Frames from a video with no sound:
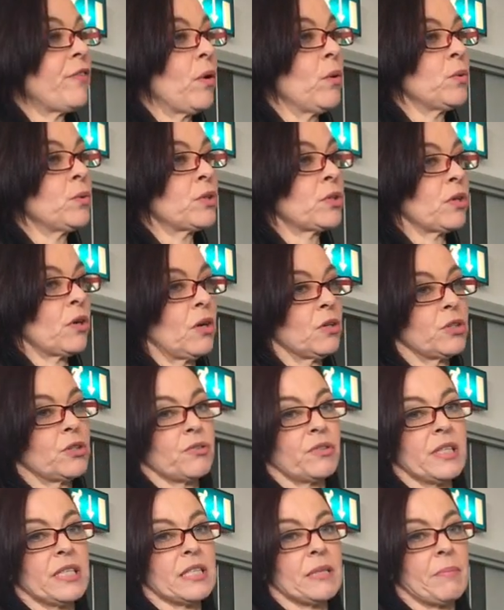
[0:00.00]
vote on
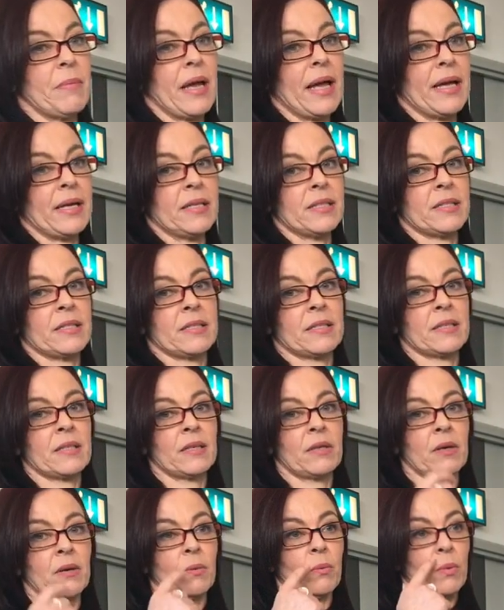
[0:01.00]
Theresa May's
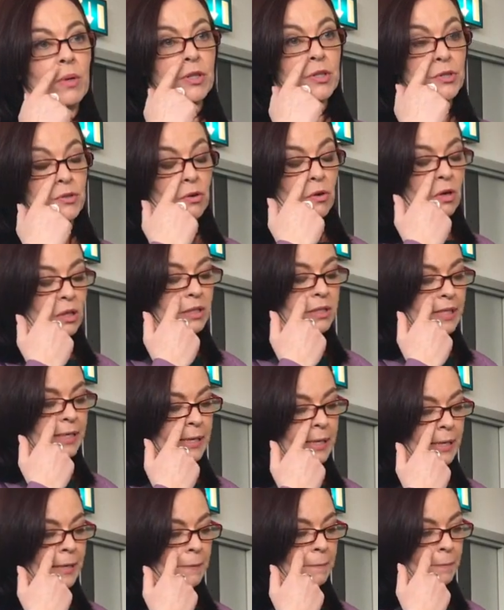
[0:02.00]
withdrawal
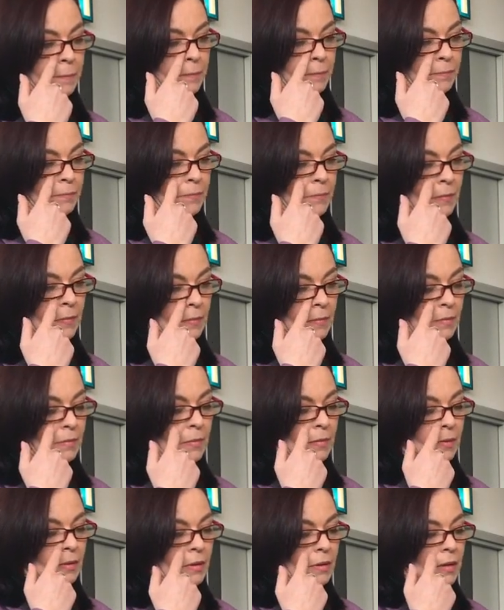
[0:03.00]
deal.
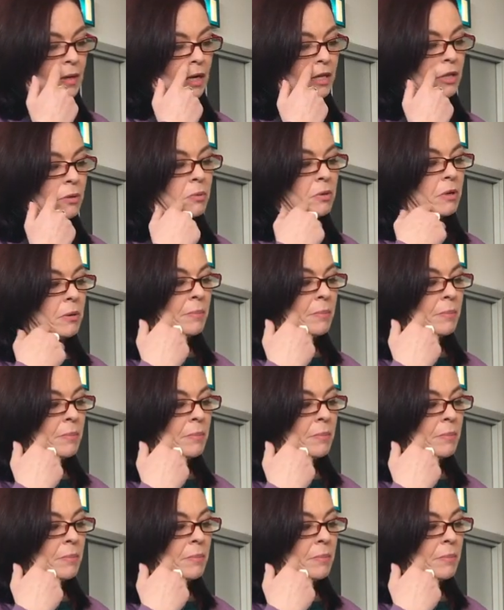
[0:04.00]
And there were